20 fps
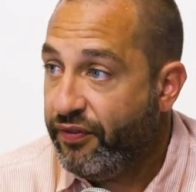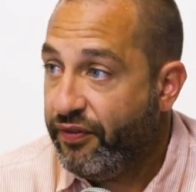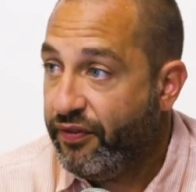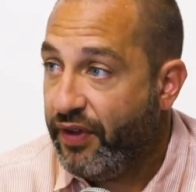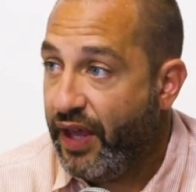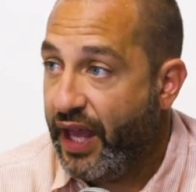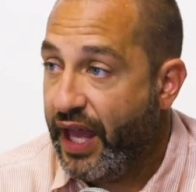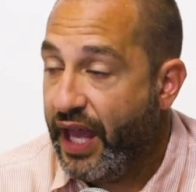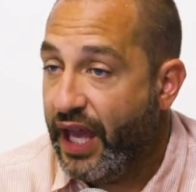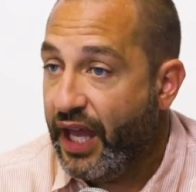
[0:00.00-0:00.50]
Right.
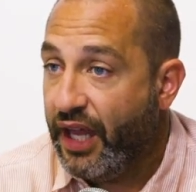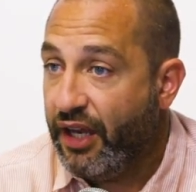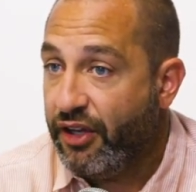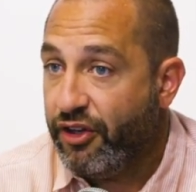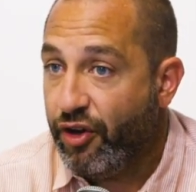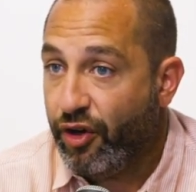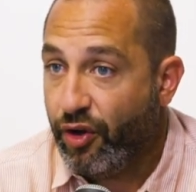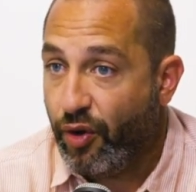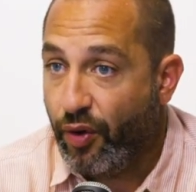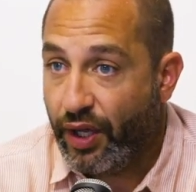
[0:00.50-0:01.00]
And
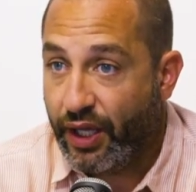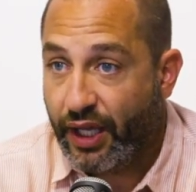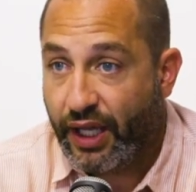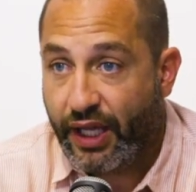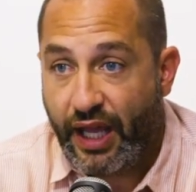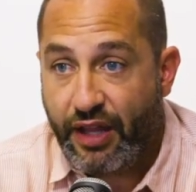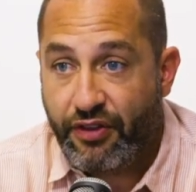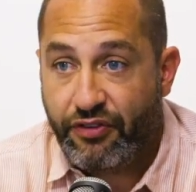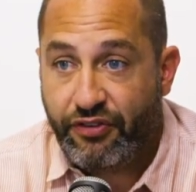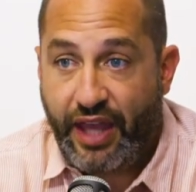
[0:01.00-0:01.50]
you're going
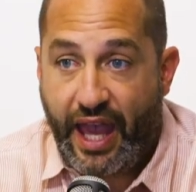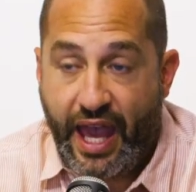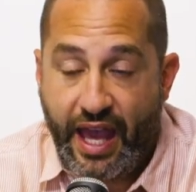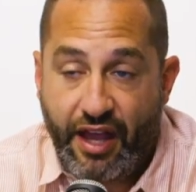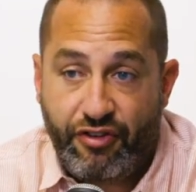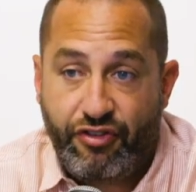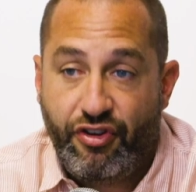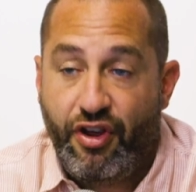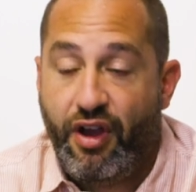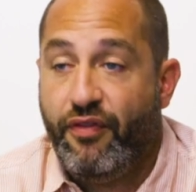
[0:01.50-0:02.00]
against
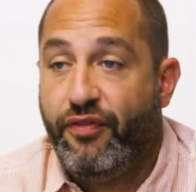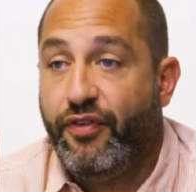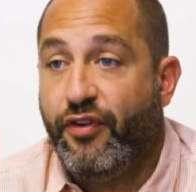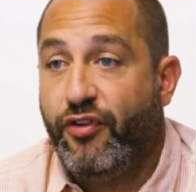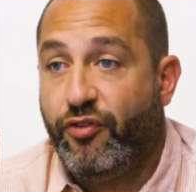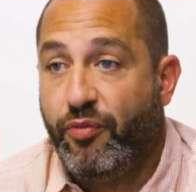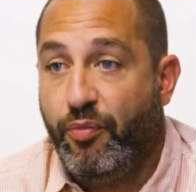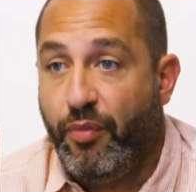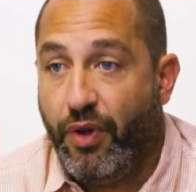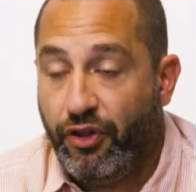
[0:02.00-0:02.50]
cash
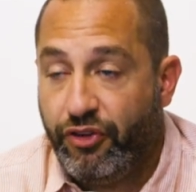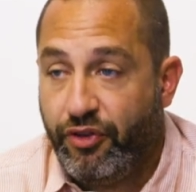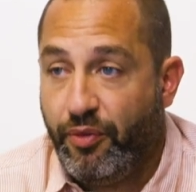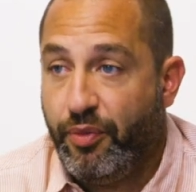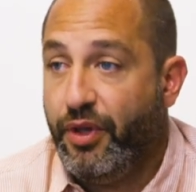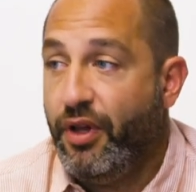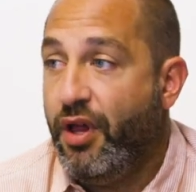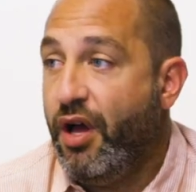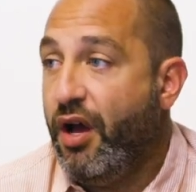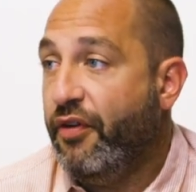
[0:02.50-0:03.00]
offers,
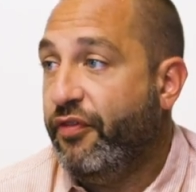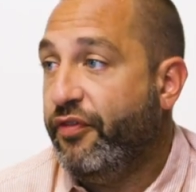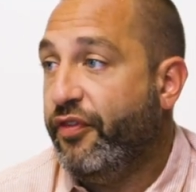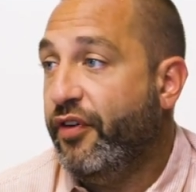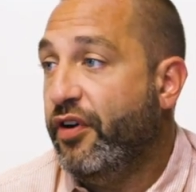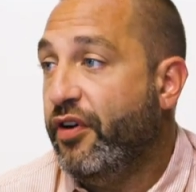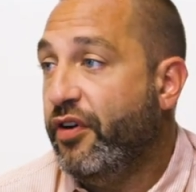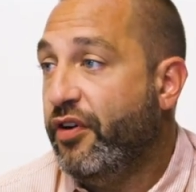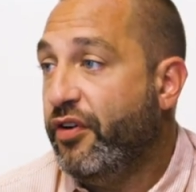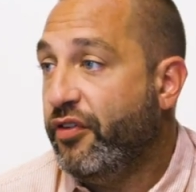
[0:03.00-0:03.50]
multiple
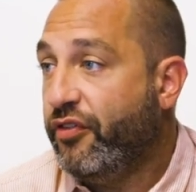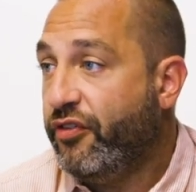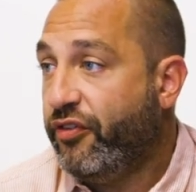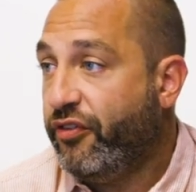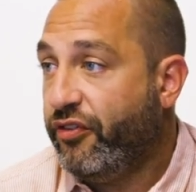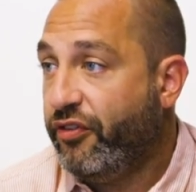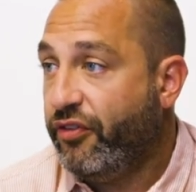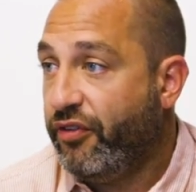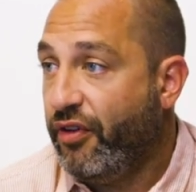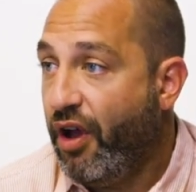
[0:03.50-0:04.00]

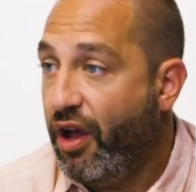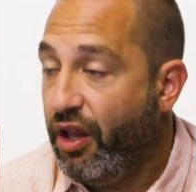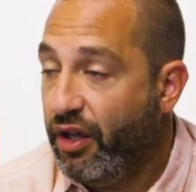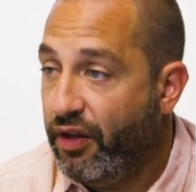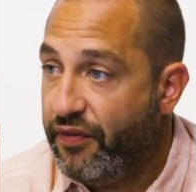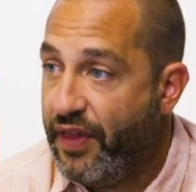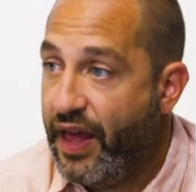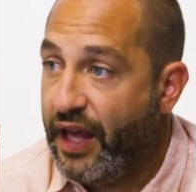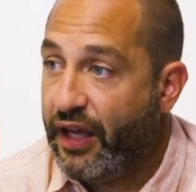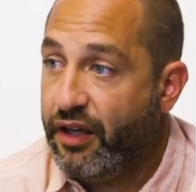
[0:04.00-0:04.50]
offers, all
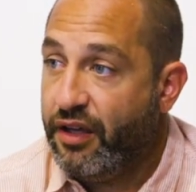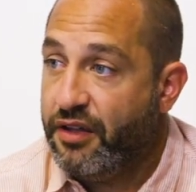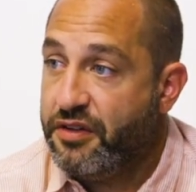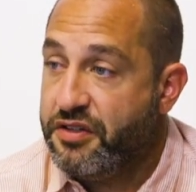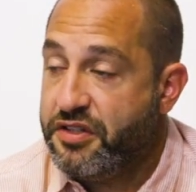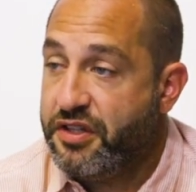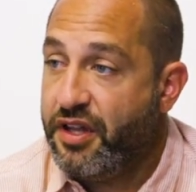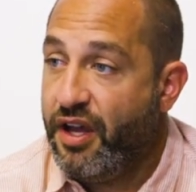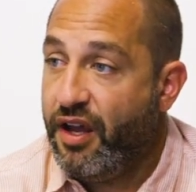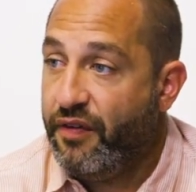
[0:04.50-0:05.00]
of that good
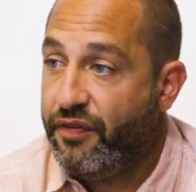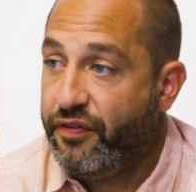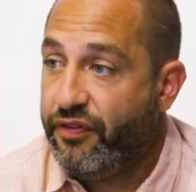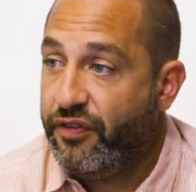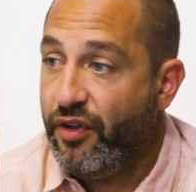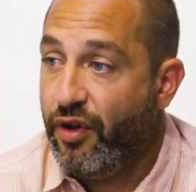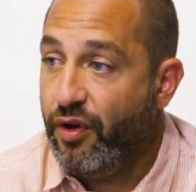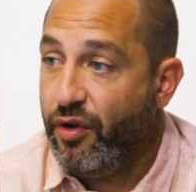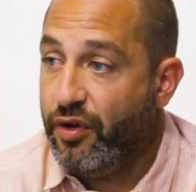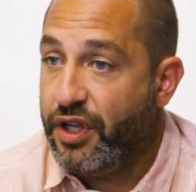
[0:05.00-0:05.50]
stuff.
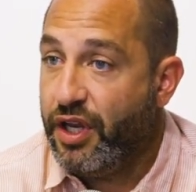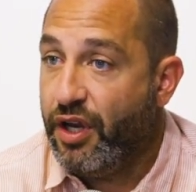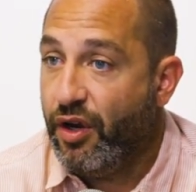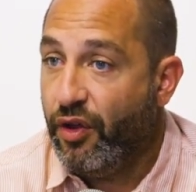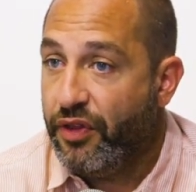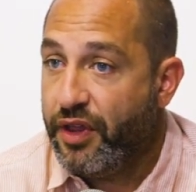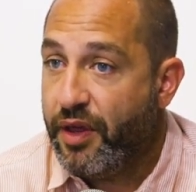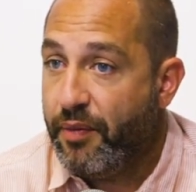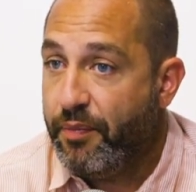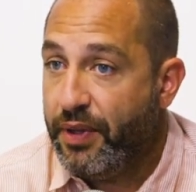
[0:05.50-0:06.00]
So, you
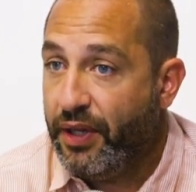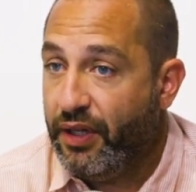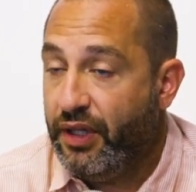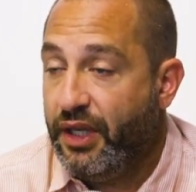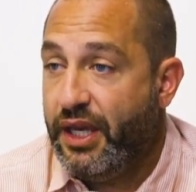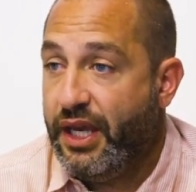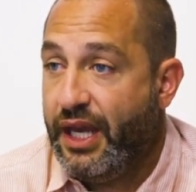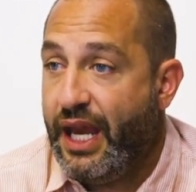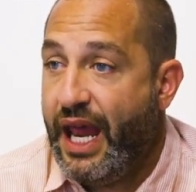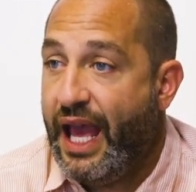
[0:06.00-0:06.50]
know, the
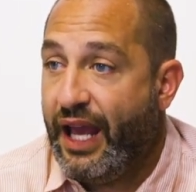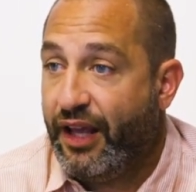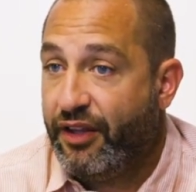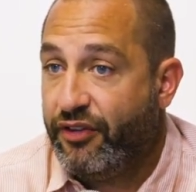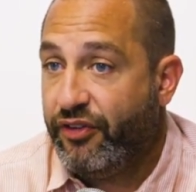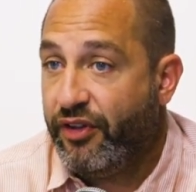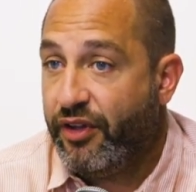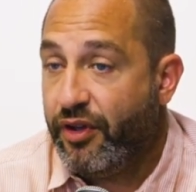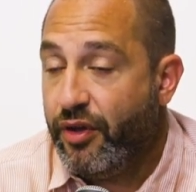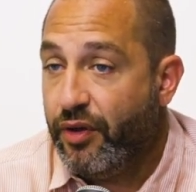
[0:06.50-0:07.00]
ability to
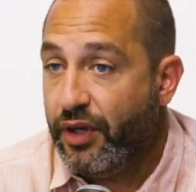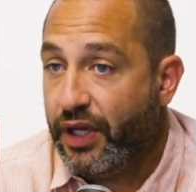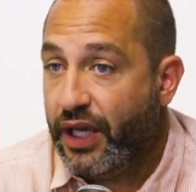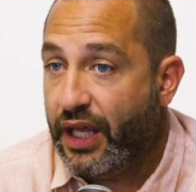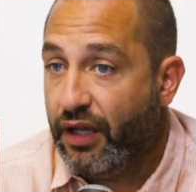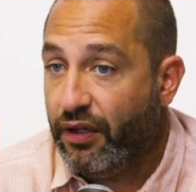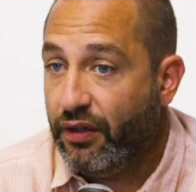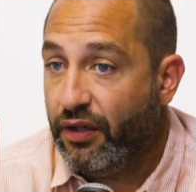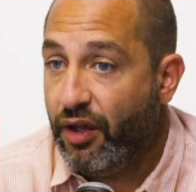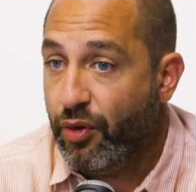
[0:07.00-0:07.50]
execute and
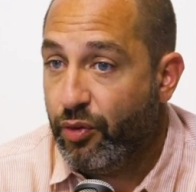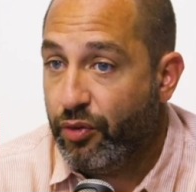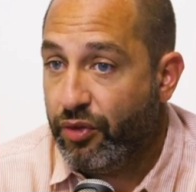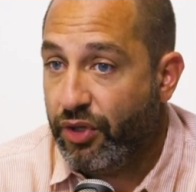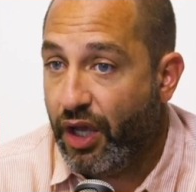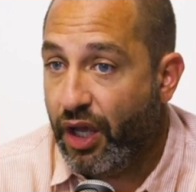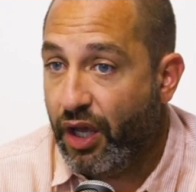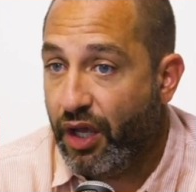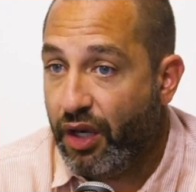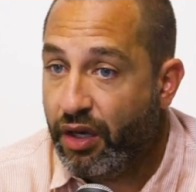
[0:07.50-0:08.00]
get a loan
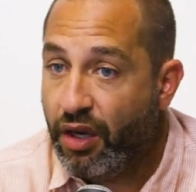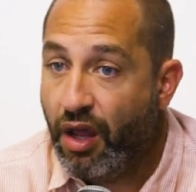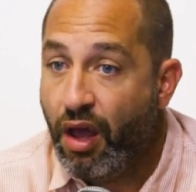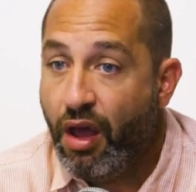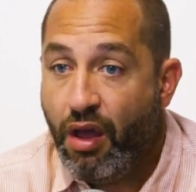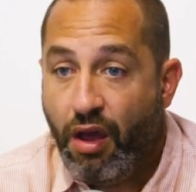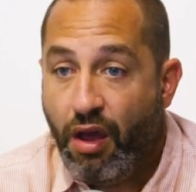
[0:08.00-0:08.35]
done,